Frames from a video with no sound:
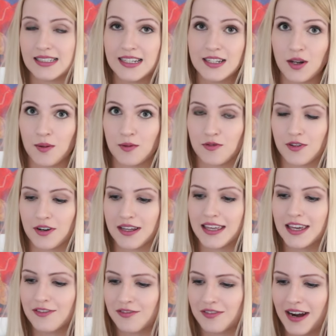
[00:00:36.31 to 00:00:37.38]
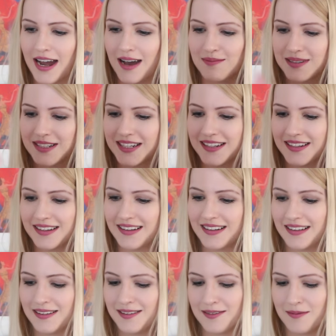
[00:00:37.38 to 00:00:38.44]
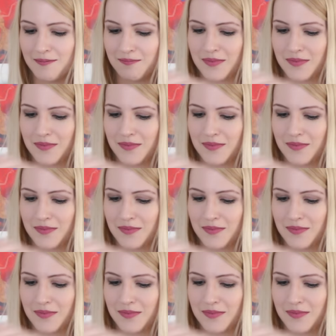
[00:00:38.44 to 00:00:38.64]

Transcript: did opt for a gift wrap